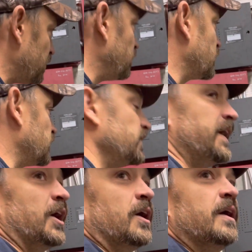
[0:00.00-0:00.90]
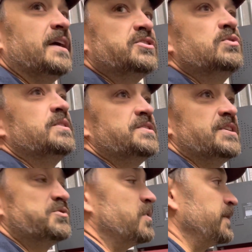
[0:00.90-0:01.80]
will clear as soon as this
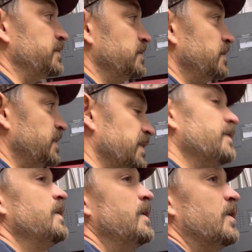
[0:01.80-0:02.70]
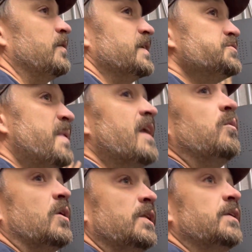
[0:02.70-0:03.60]
one, or this panel will
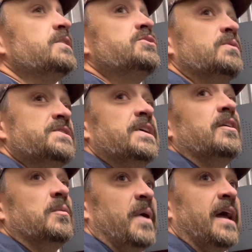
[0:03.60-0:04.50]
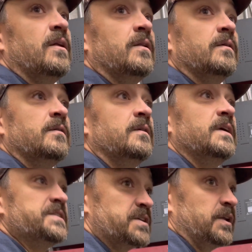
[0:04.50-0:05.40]
clear as soon as the other panel
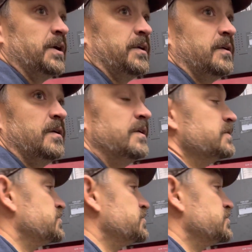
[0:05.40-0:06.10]
is cleared. So